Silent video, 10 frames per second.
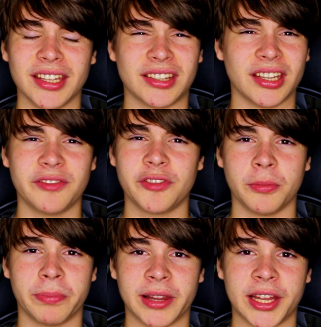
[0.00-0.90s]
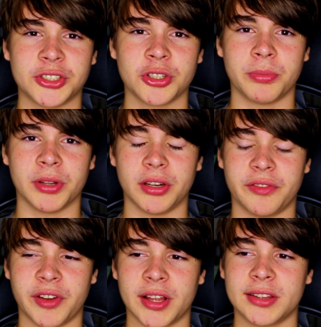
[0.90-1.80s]
it didn't feel pleasurable. It
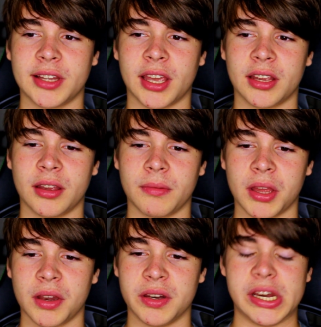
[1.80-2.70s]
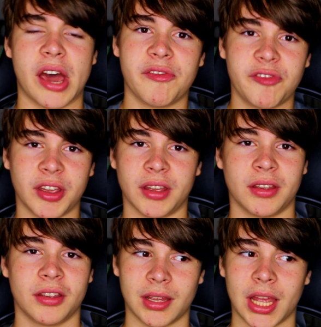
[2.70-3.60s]
felt like nothing.
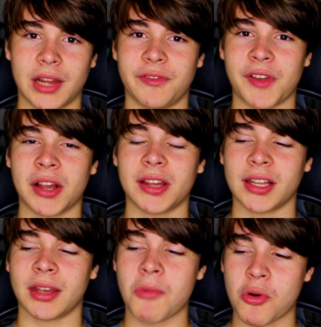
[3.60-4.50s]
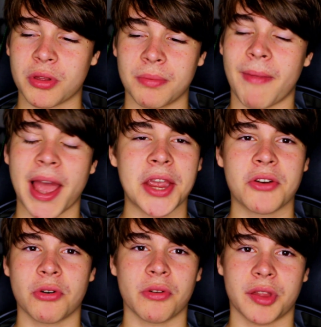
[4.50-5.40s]
It felt like the most
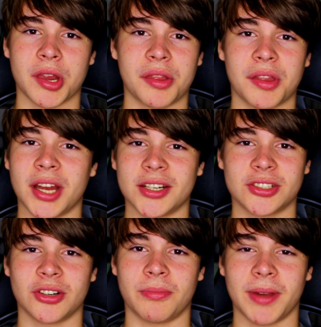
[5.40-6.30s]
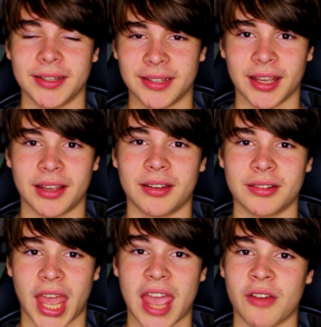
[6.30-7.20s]
micro sensation on my dick
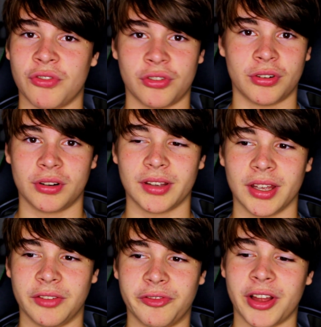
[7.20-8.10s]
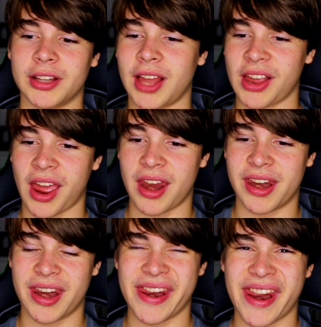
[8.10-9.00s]
ever. It felt like
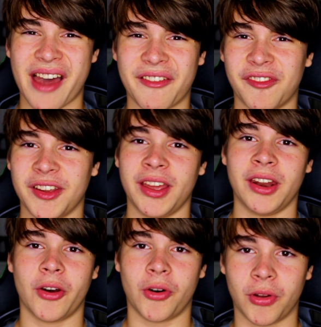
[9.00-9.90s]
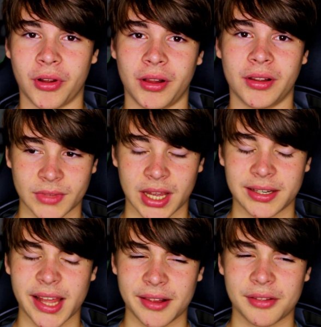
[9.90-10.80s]
nothing at all. And
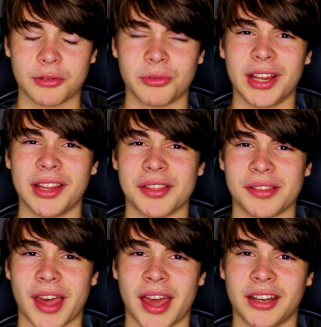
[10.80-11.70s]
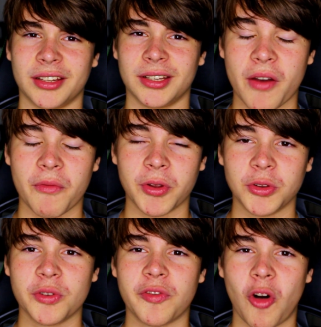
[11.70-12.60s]
that's really sad. When
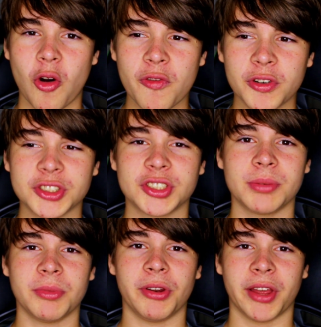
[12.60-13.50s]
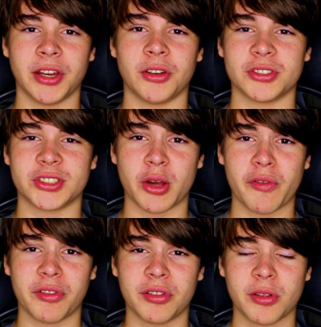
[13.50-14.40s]
you've overstimulated
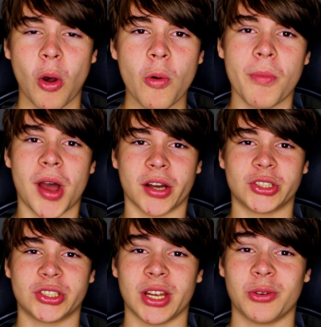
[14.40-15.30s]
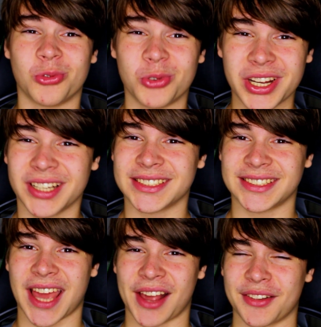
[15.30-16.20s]
yourself so much that real
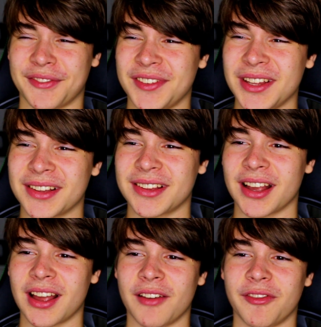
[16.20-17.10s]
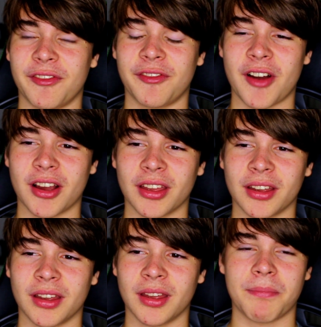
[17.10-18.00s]
sex feels like a
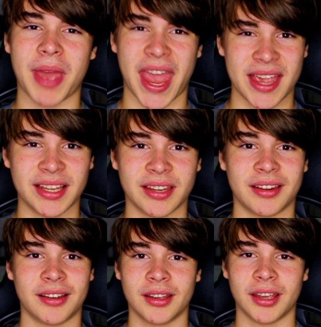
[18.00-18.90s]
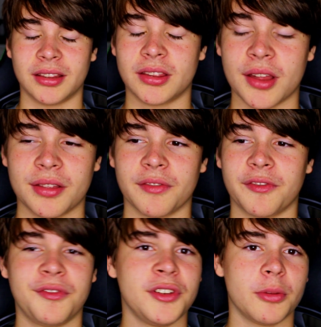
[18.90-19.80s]
fucking pain. It doesn't
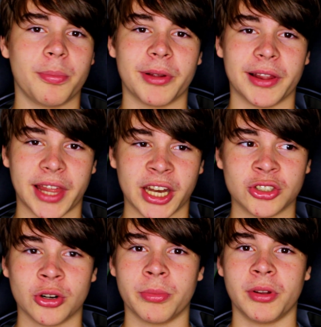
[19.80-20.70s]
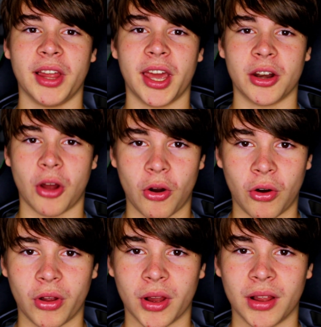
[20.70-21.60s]
feel pleasurable at
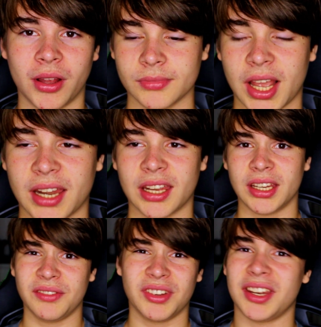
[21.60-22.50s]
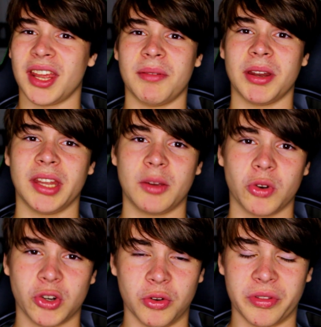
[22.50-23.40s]
all. And then even then my dick
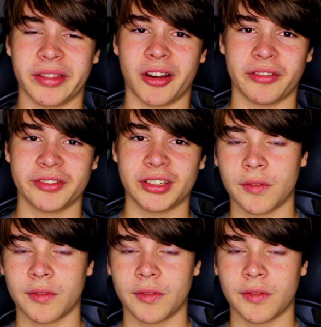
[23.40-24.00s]
would go soft.